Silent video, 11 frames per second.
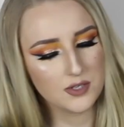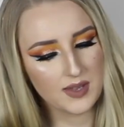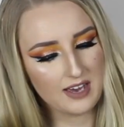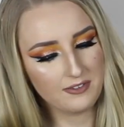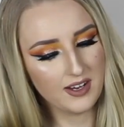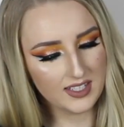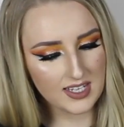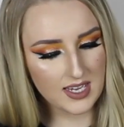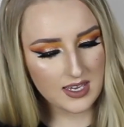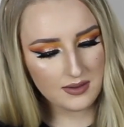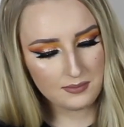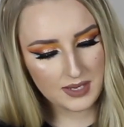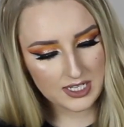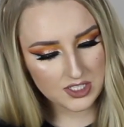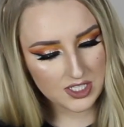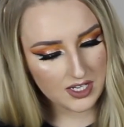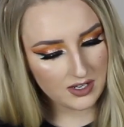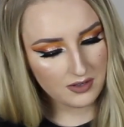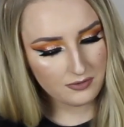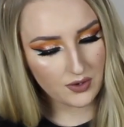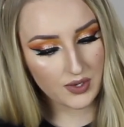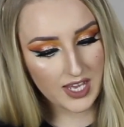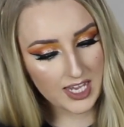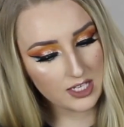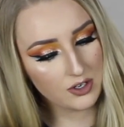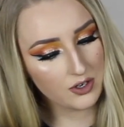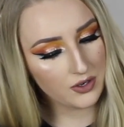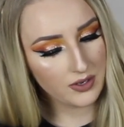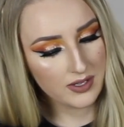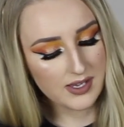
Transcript: So we have honey, matcha, volcano,